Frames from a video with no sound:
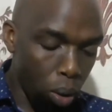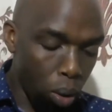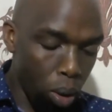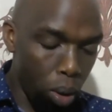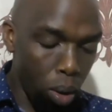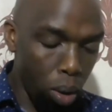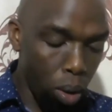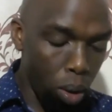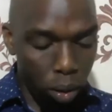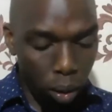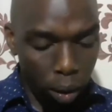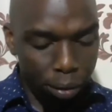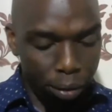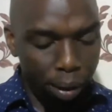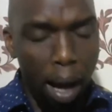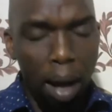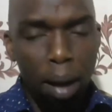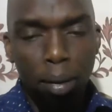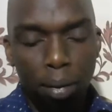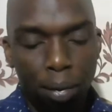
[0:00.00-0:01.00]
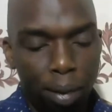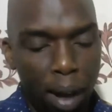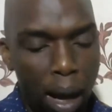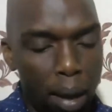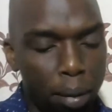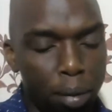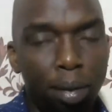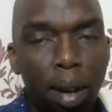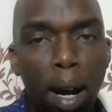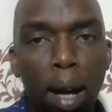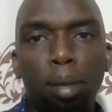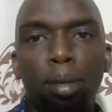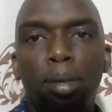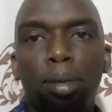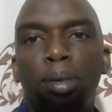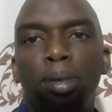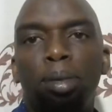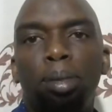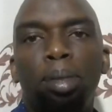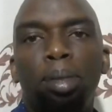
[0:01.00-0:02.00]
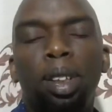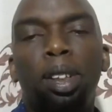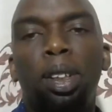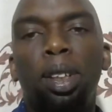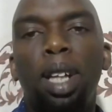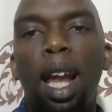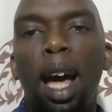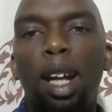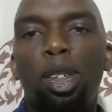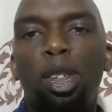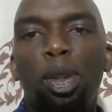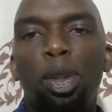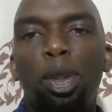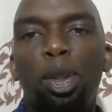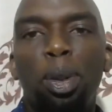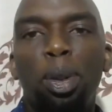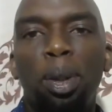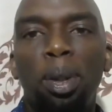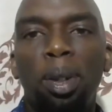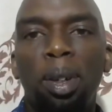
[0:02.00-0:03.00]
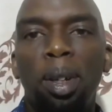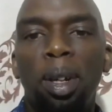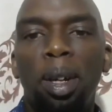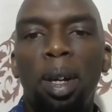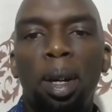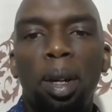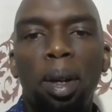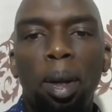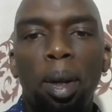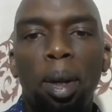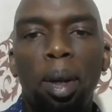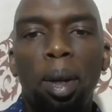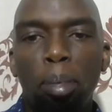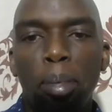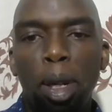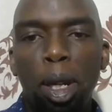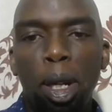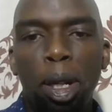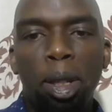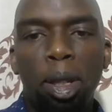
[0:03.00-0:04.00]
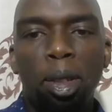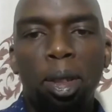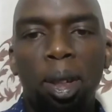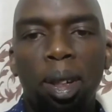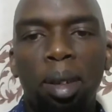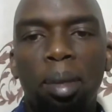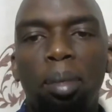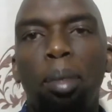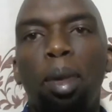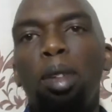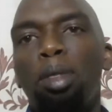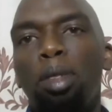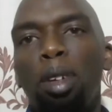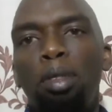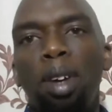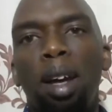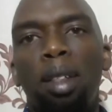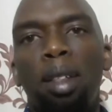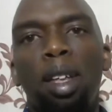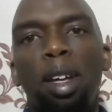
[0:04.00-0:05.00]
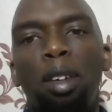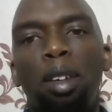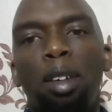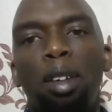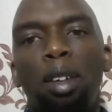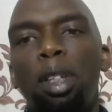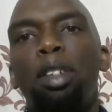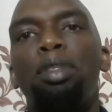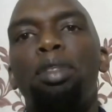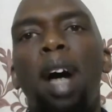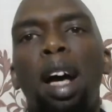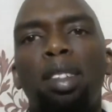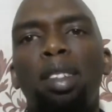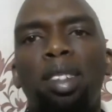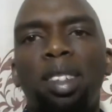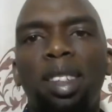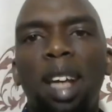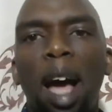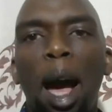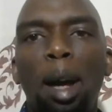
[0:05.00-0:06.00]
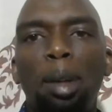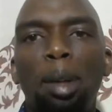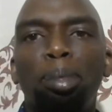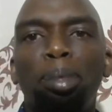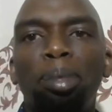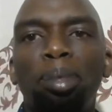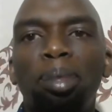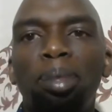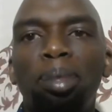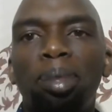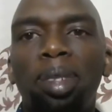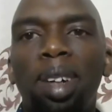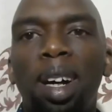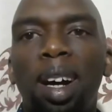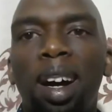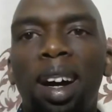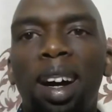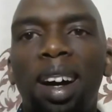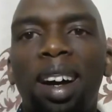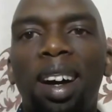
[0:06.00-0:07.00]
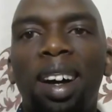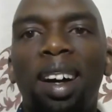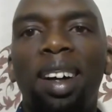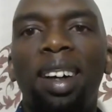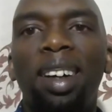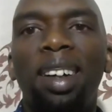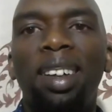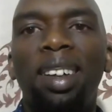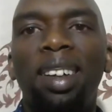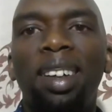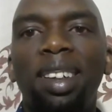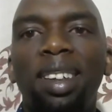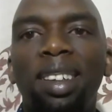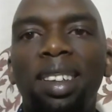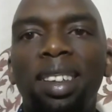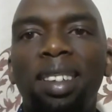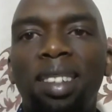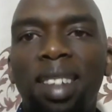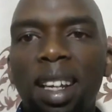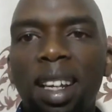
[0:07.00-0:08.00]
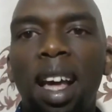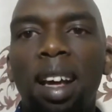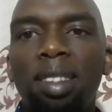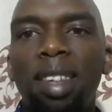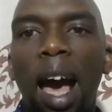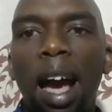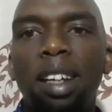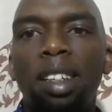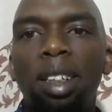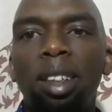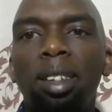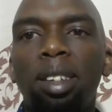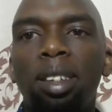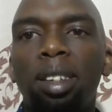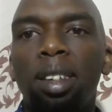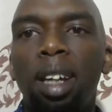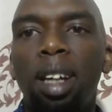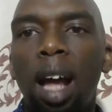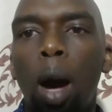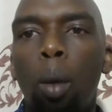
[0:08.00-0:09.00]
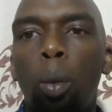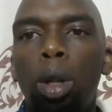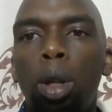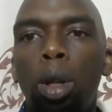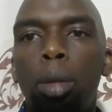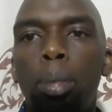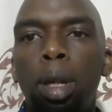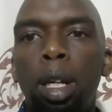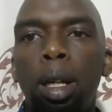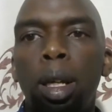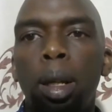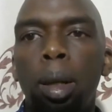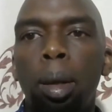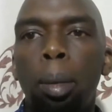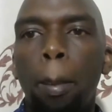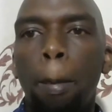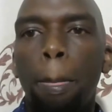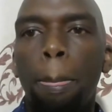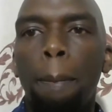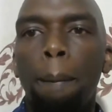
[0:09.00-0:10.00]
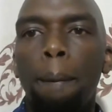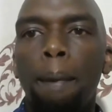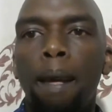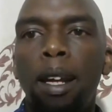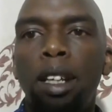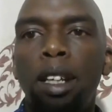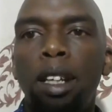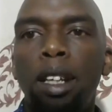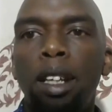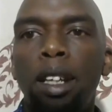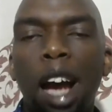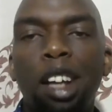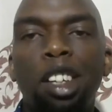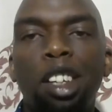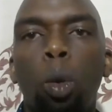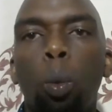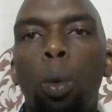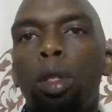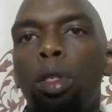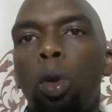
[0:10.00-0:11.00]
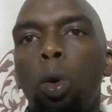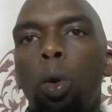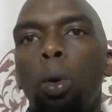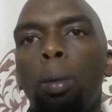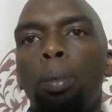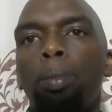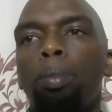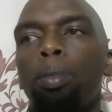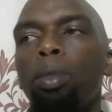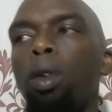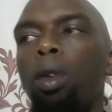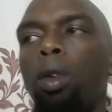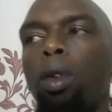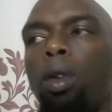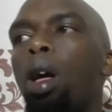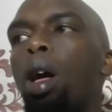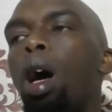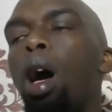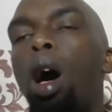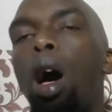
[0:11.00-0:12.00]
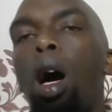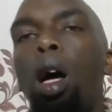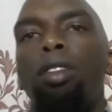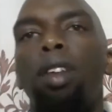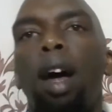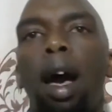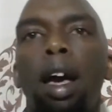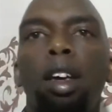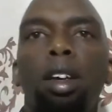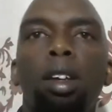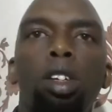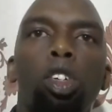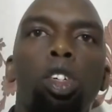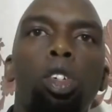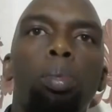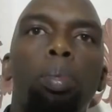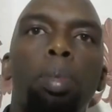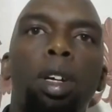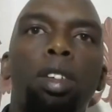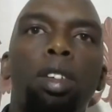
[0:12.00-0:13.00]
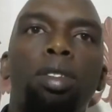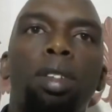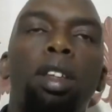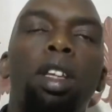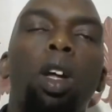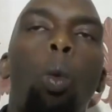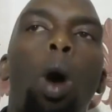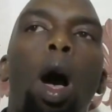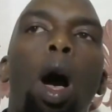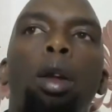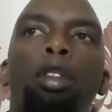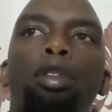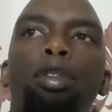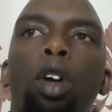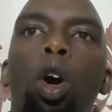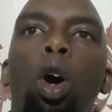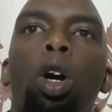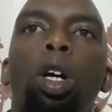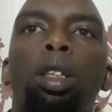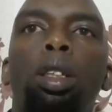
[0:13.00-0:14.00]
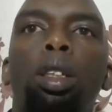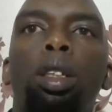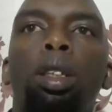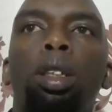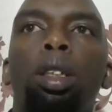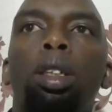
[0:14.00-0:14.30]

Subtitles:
Good. So fine. It's glad to meet most of you, I think, for the first time. It's really exciting that I will be interacting with you as I present the word of God